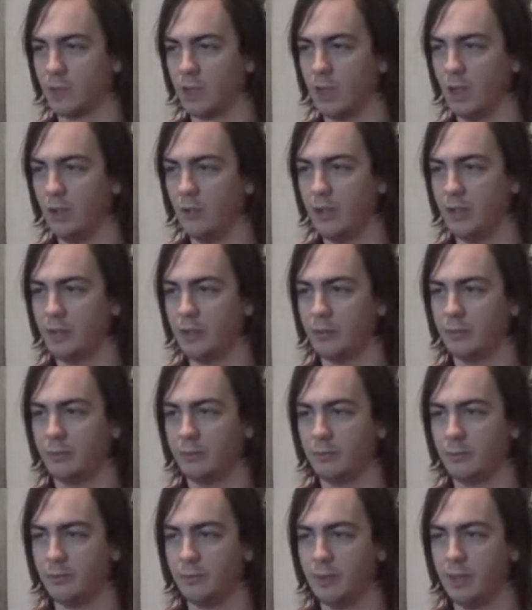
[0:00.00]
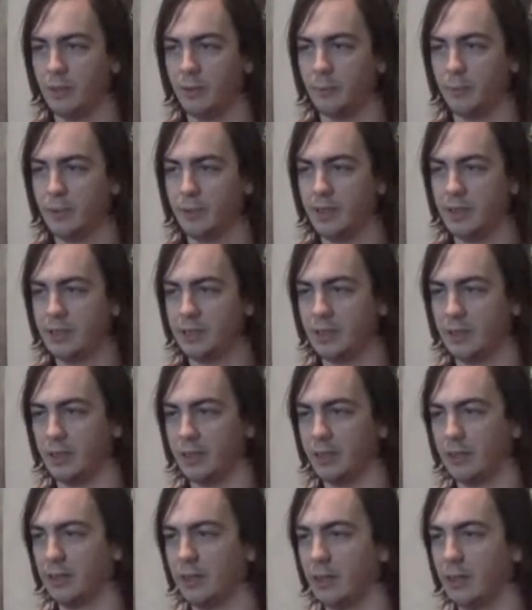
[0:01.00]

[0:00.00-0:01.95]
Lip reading: Oh, I know. Rio, put these on.